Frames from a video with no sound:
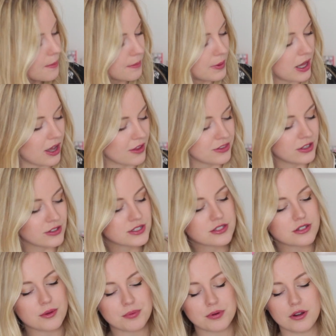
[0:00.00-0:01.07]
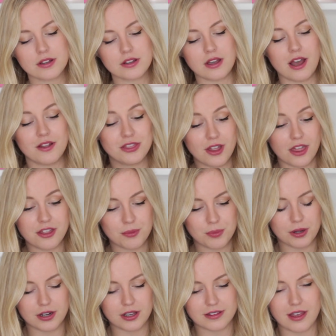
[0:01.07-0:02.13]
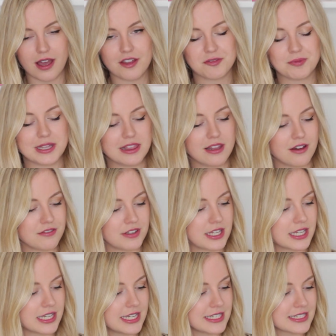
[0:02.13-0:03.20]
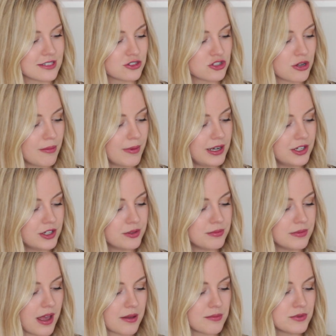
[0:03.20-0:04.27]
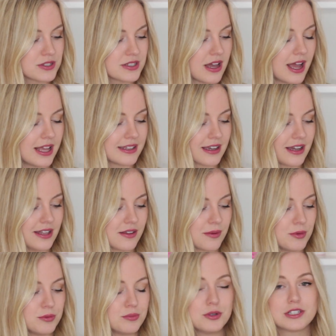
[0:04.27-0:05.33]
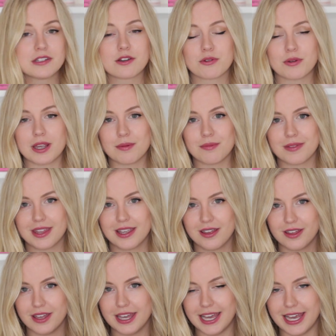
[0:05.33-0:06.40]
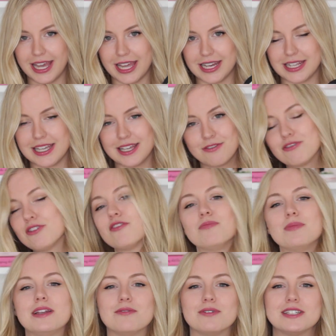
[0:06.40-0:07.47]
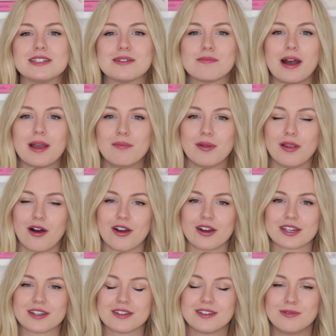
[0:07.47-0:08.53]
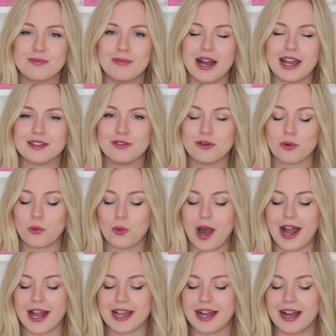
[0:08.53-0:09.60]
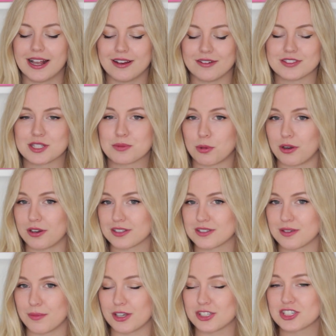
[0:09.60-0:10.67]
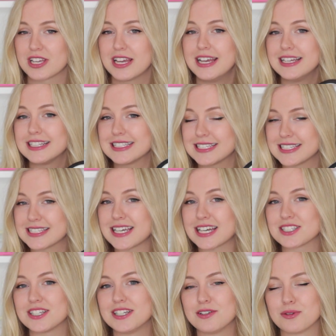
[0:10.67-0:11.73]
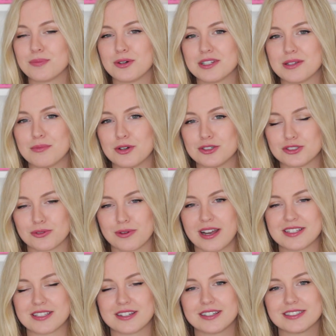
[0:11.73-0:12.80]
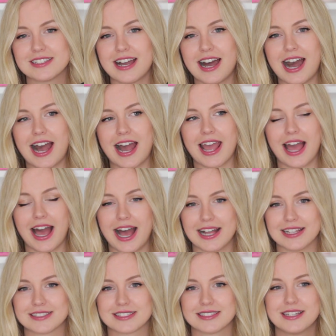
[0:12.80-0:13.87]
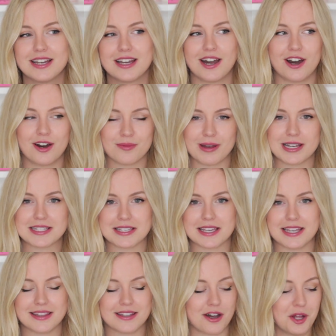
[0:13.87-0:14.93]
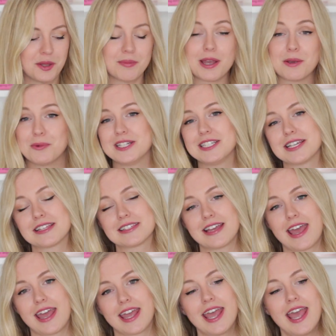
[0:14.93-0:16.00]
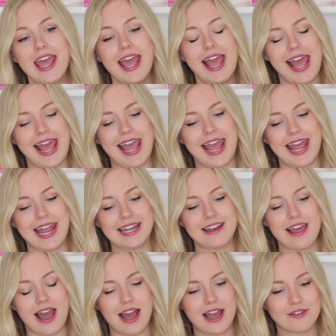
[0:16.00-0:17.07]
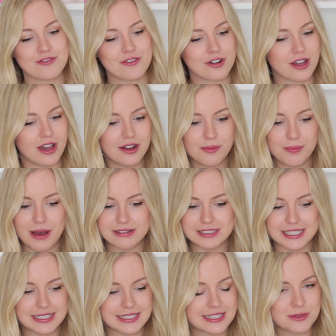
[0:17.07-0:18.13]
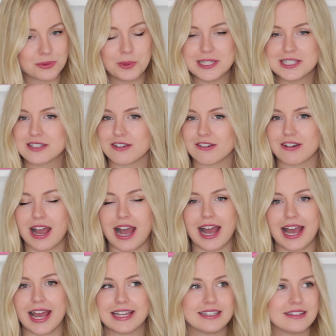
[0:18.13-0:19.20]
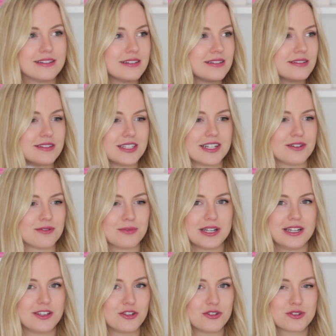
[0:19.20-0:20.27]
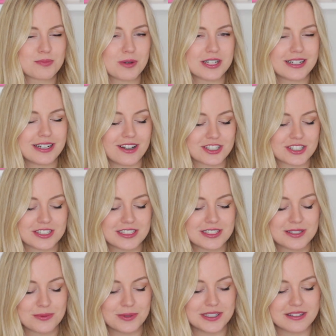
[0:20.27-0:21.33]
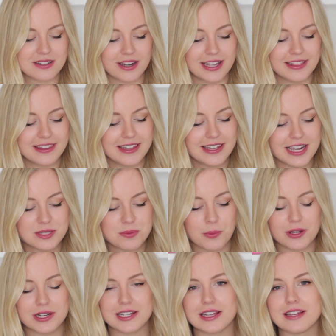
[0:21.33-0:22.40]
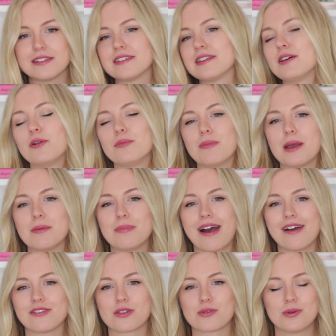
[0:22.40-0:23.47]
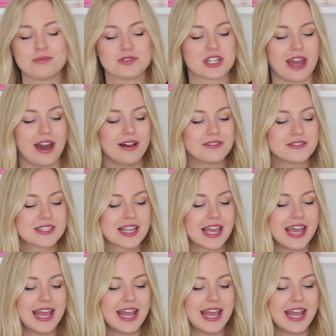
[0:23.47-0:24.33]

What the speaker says: But another product that I've been loving is the Jo Malone Mimosa and Cardamom Body Cream. And if you've been reading my blog, you might know why I love this product so much. This is actually the body moisturizer that I had on my skin on my wedding day. And I forgot about it this winter. I didn't really use body lotion this winter. And then I spotted it on my bathroom shelves.